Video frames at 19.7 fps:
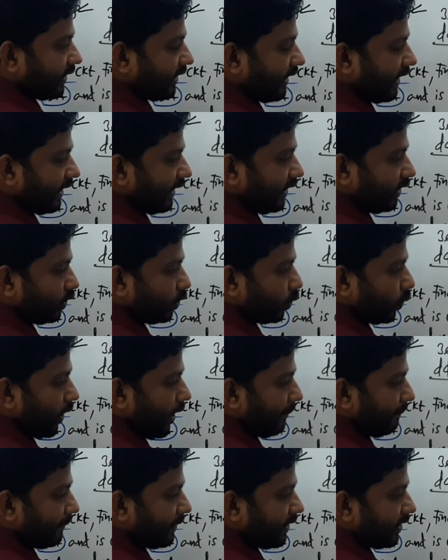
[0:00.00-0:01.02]
the current 2
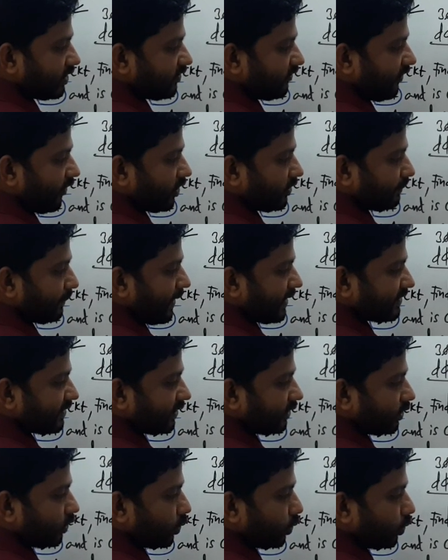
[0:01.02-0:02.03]
ampere is
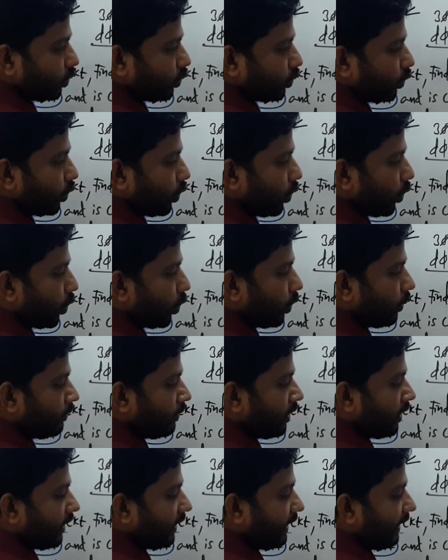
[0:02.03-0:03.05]
passing through 2
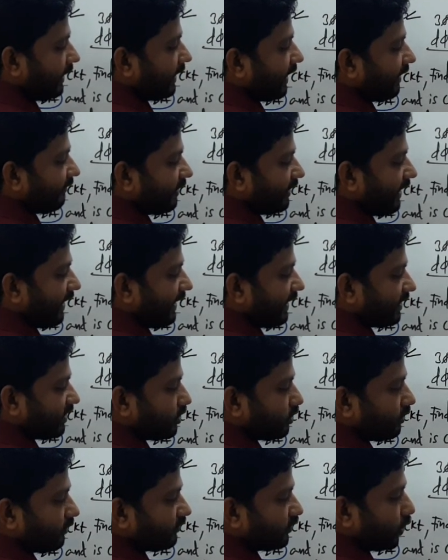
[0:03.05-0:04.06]
ohm in our
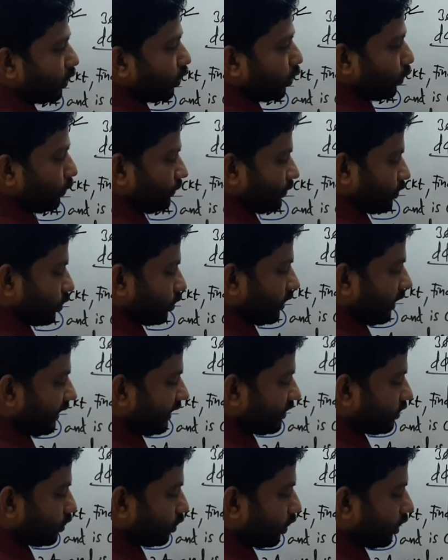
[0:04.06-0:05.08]
direction of the loop. So that
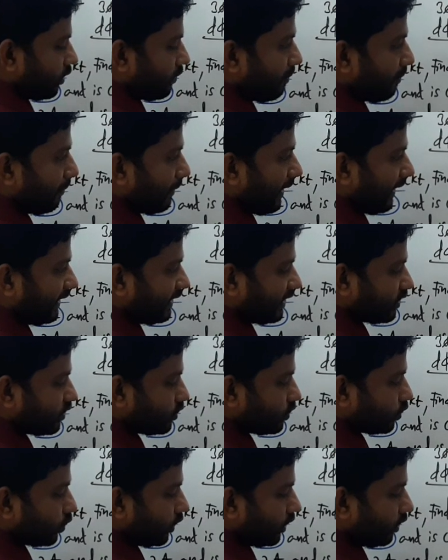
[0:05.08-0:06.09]
is called minus
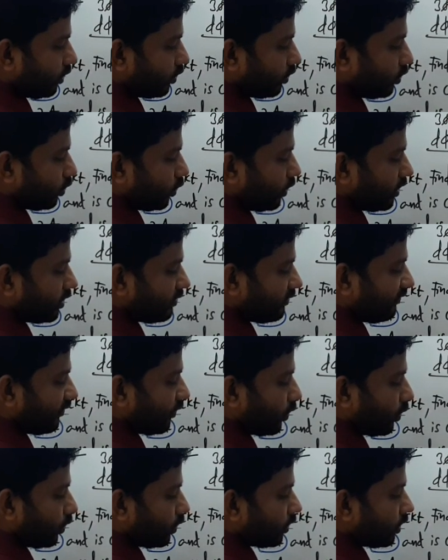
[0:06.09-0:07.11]
2 into 2 is
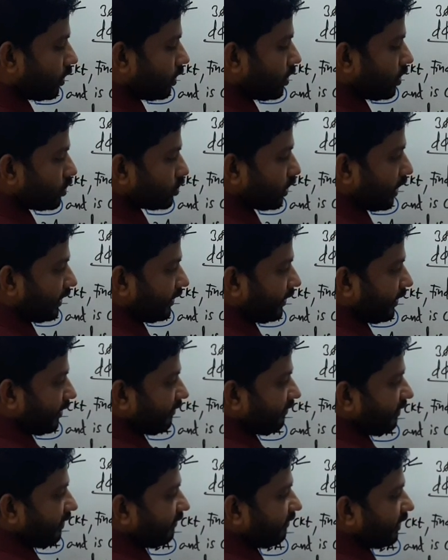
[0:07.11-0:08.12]
4. So and
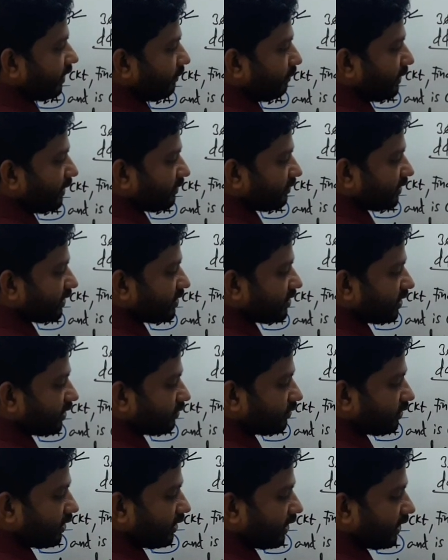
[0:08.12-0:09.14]
we will be reaching
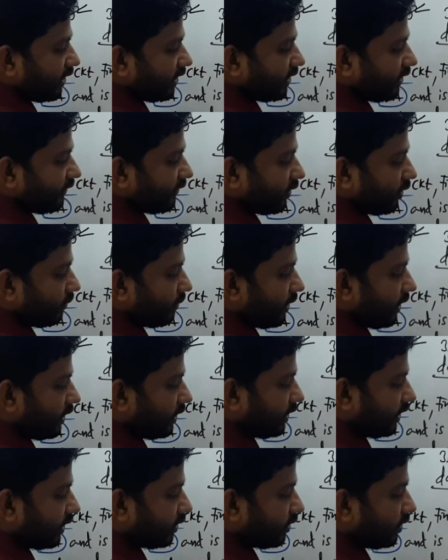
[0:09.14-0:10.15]
to the negative terminal
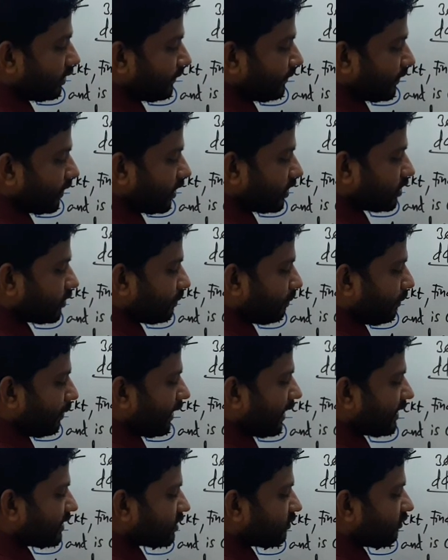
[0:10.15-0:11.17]
here. It's
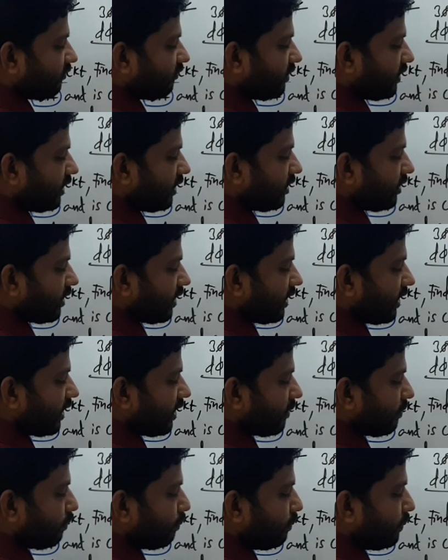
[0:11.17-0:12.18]
plus
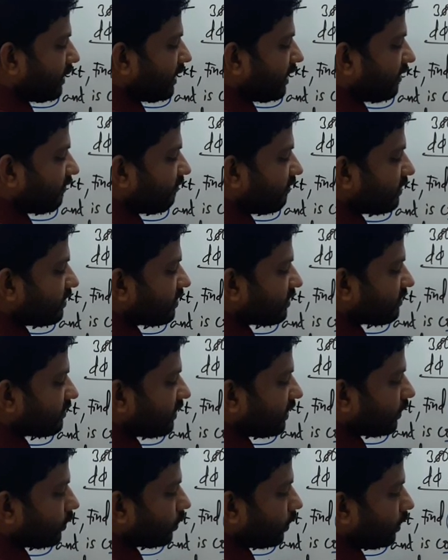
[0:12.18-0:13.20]
VAB, which is
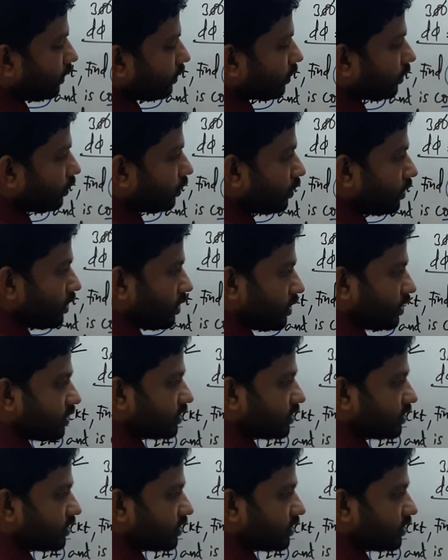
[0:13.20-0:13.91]
equal to